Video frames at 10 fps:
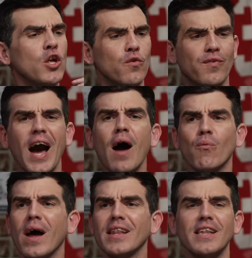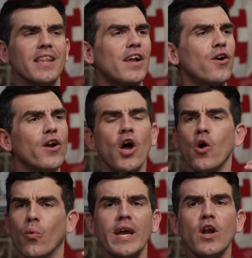You've got Riley Leonard.
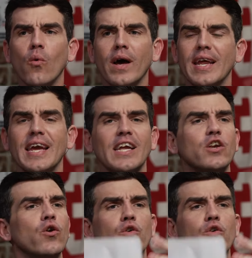We know what he can do.